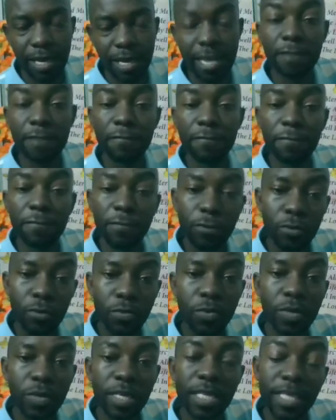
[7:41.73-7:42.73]
If
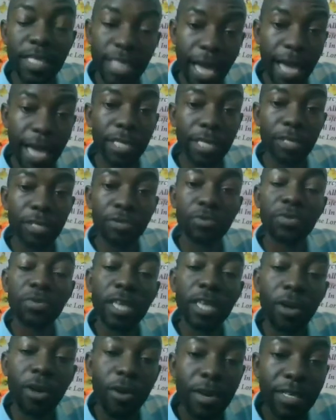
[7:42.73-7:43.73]
you decide
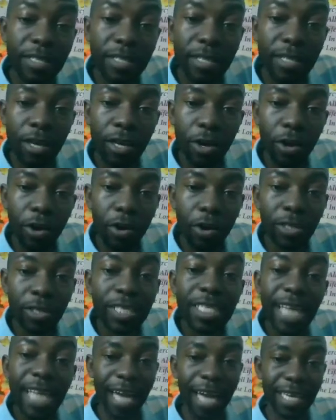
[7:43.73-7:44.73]
to
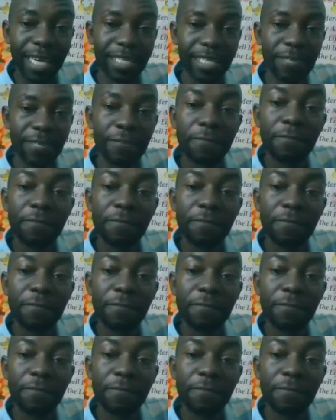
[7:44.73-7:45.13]
contact,